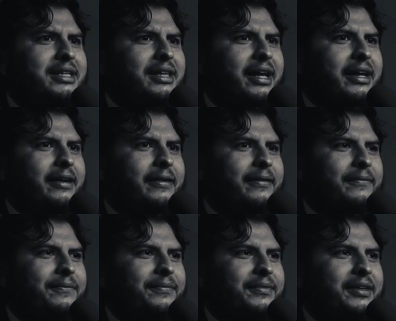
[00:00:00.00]
Like,
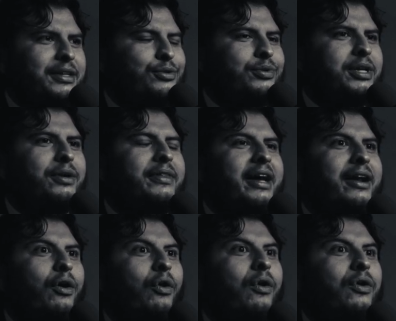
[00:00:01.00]
you hear that
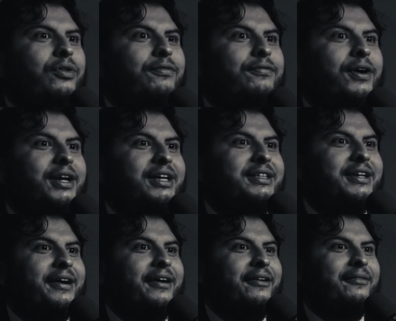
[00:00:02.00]
all the fucking time.